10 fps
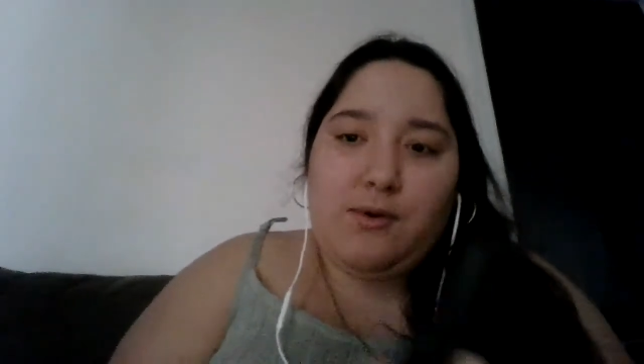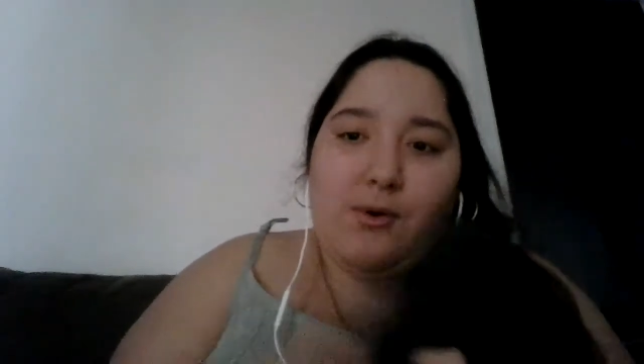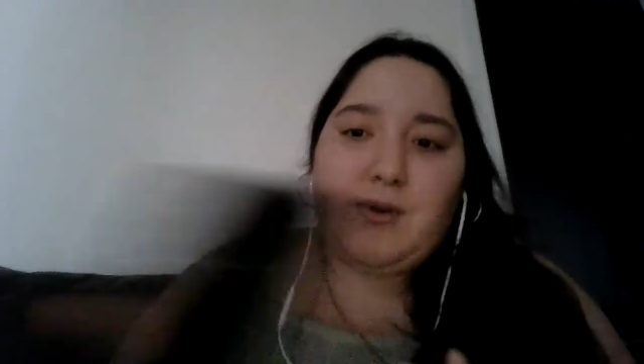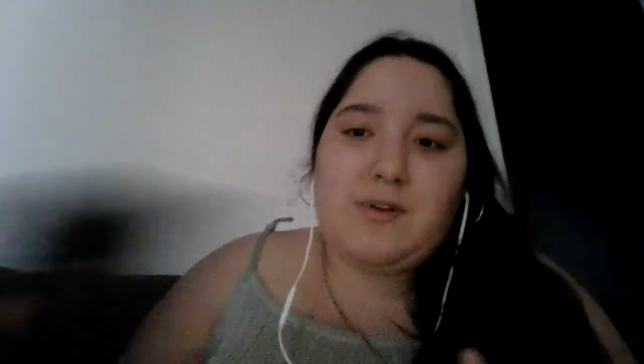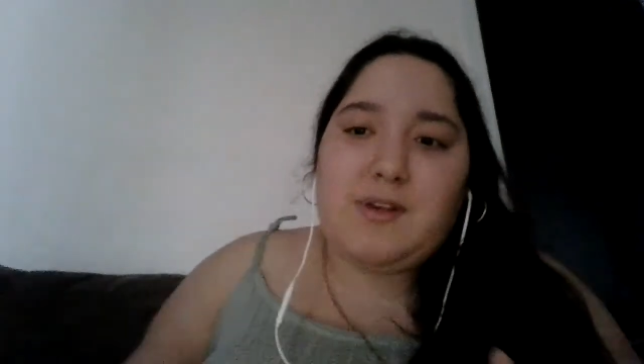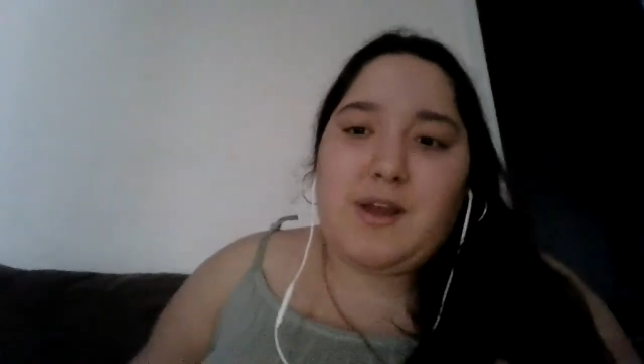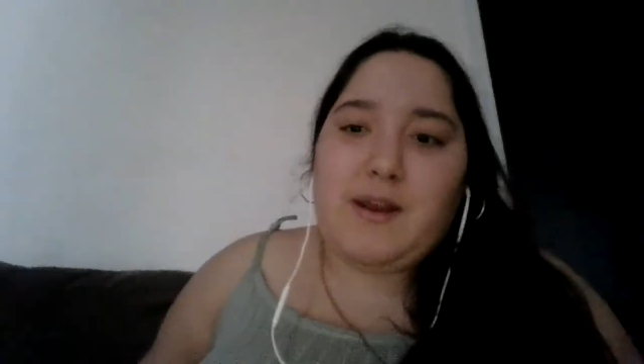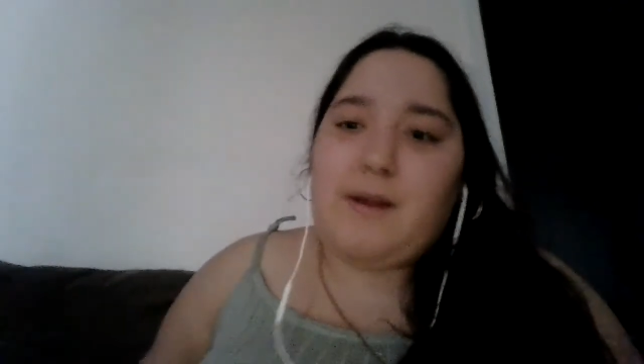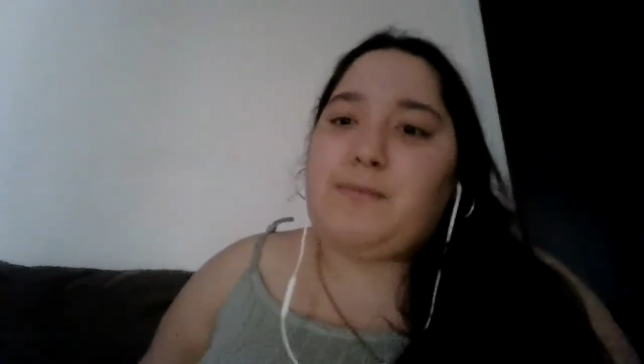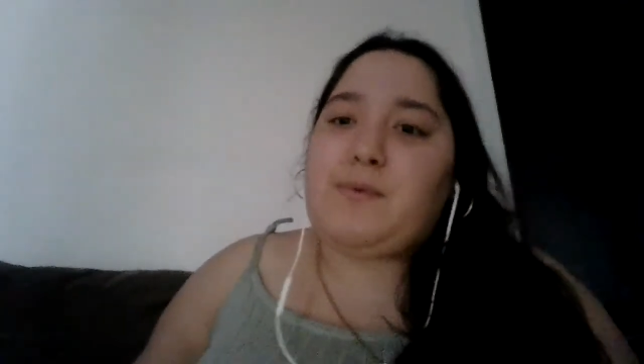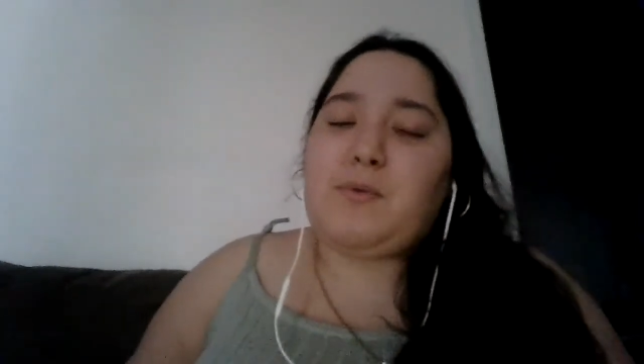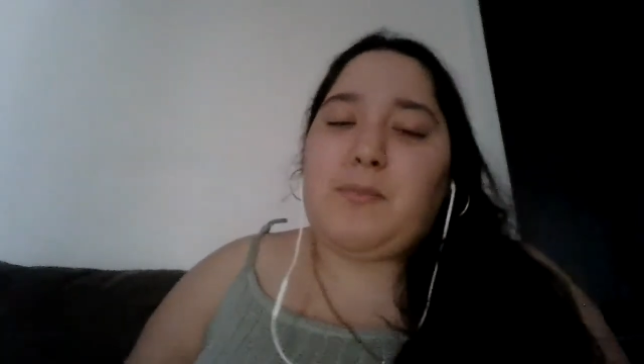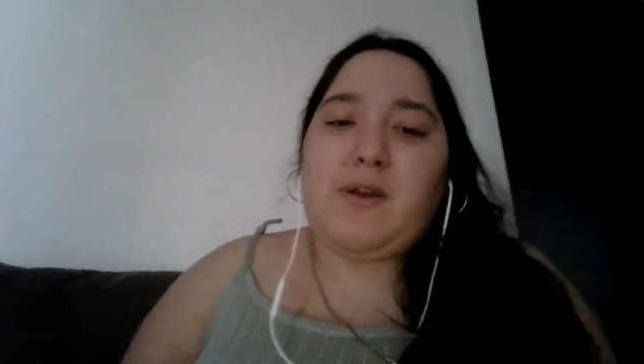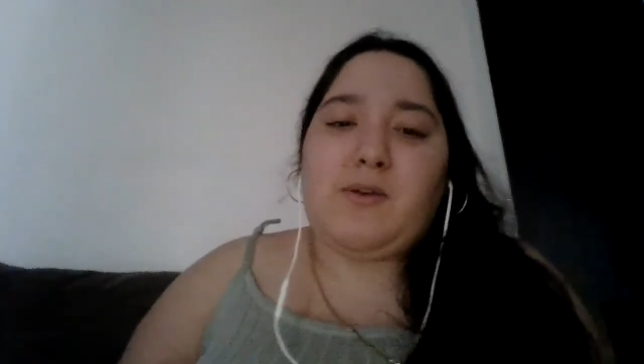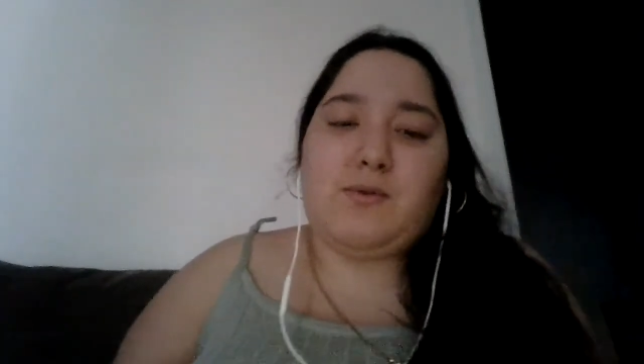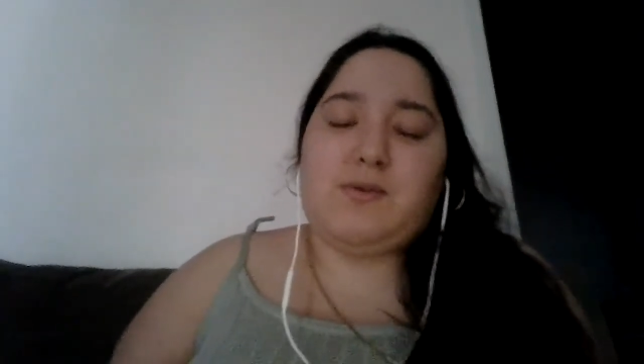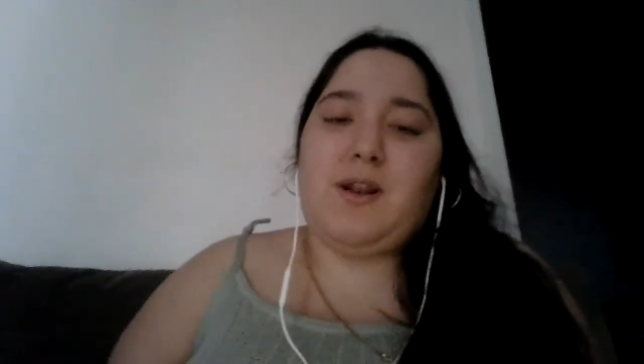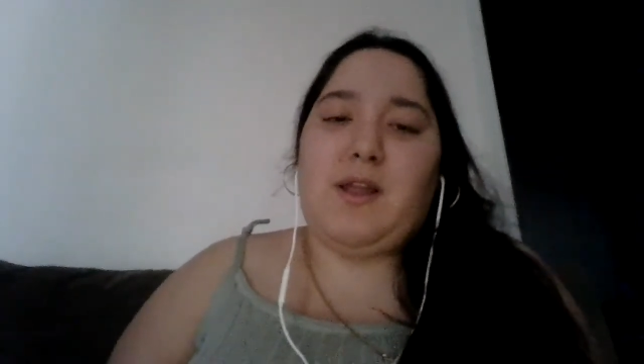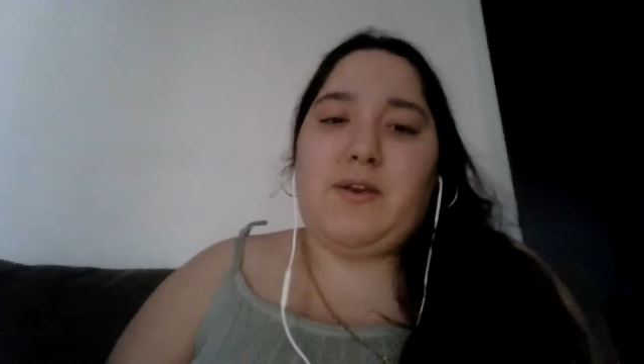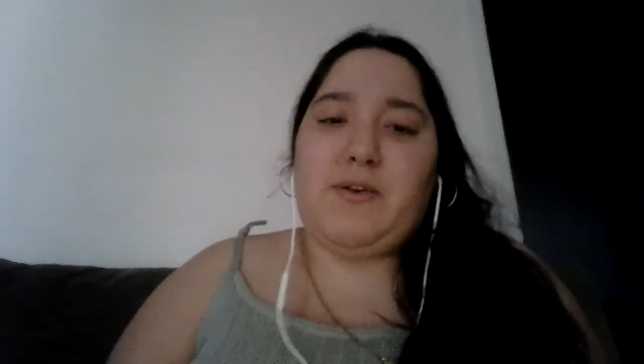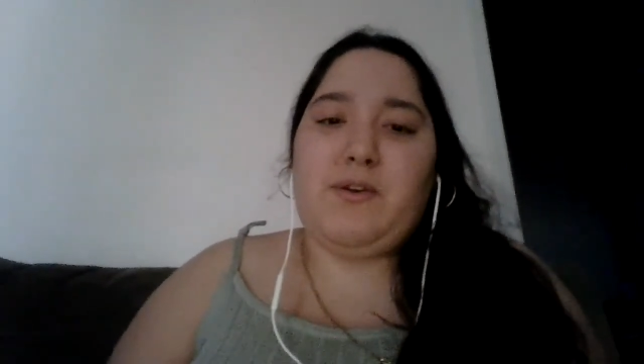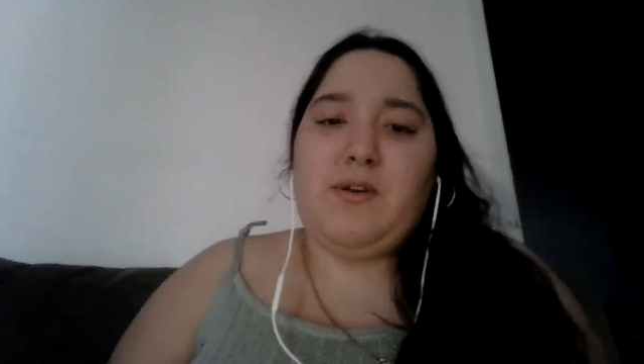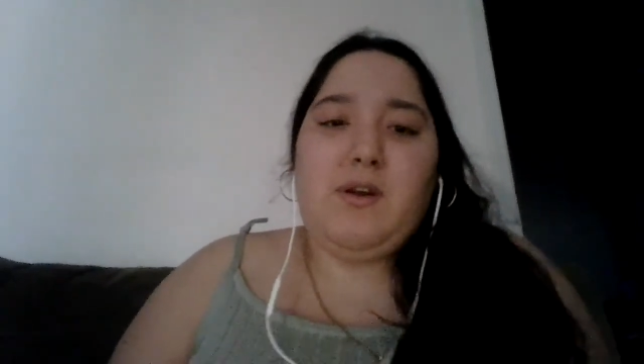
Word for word: or sign up to my newsletter